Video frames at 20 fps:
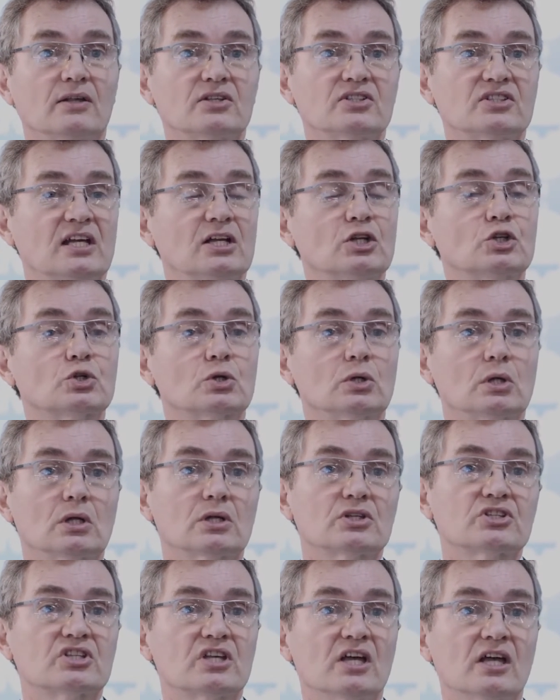
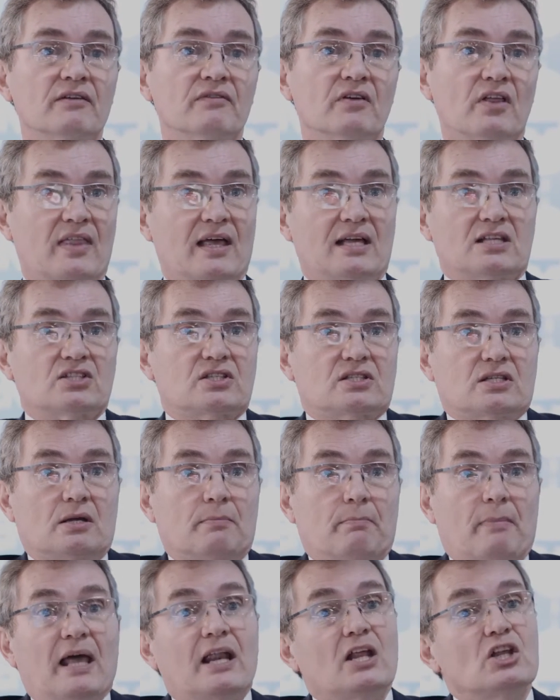central server that's
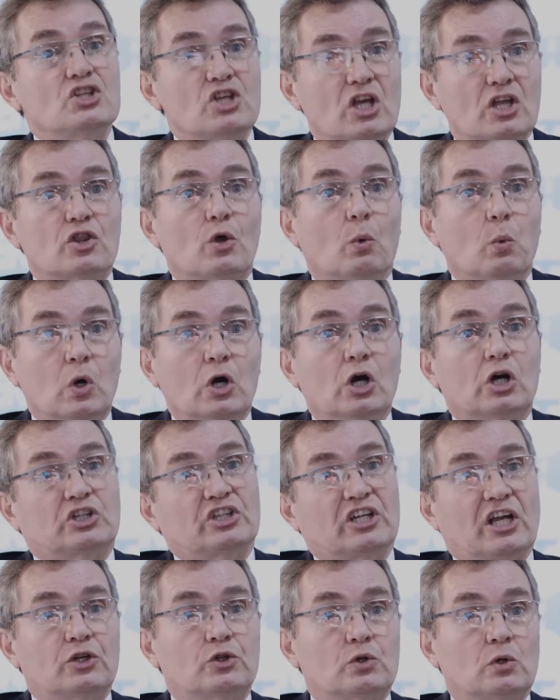managing the
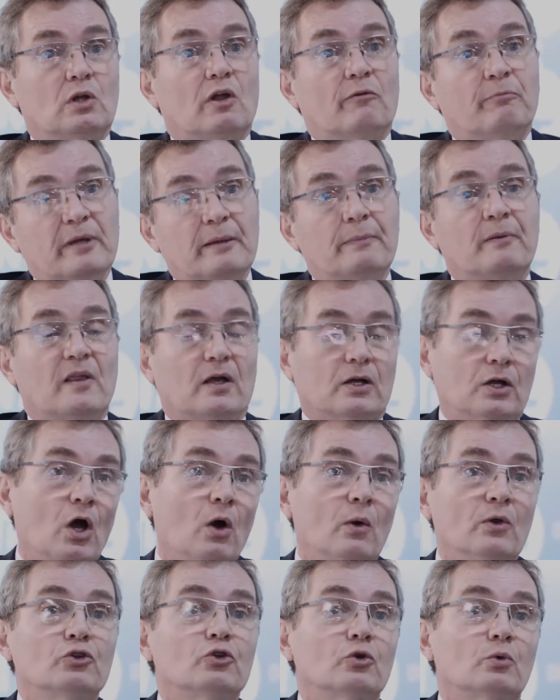work schedule of people that
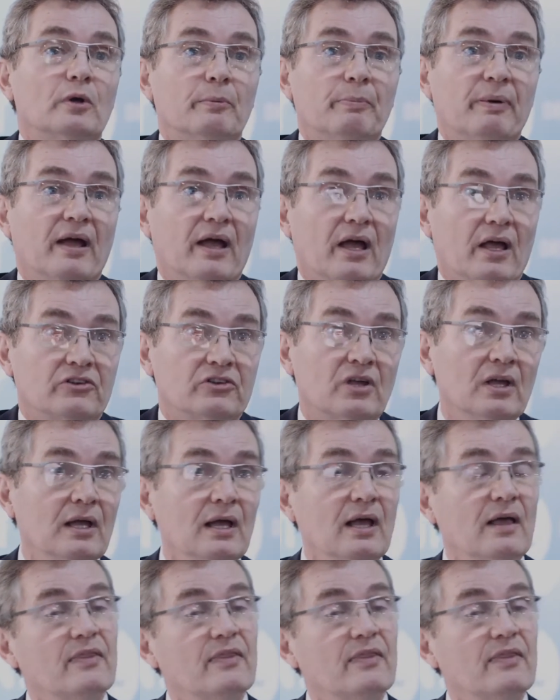go and do repairs.